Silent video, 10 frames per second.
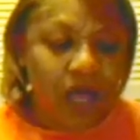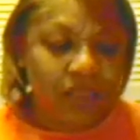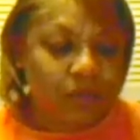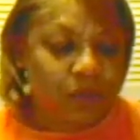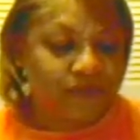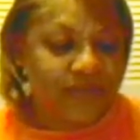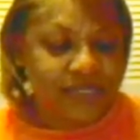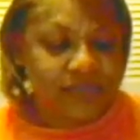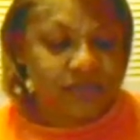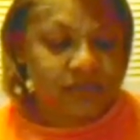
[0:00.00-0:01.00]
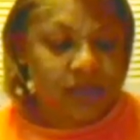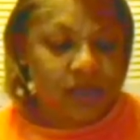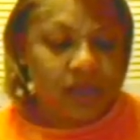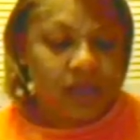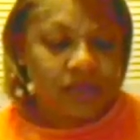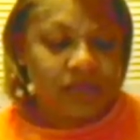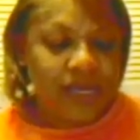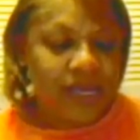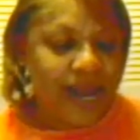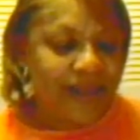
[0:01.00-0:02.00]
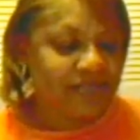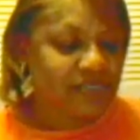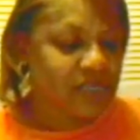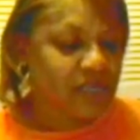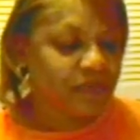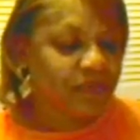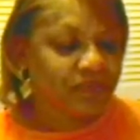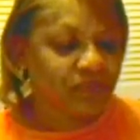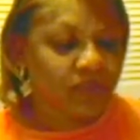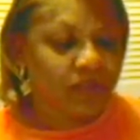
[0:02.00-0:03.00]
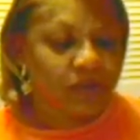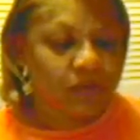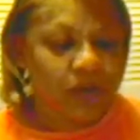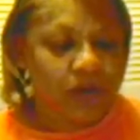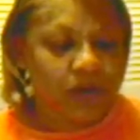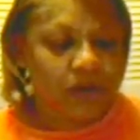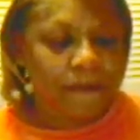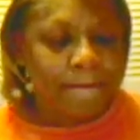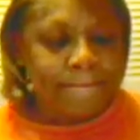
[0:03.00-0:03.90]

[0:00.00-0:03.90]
all the movies that I've seen were,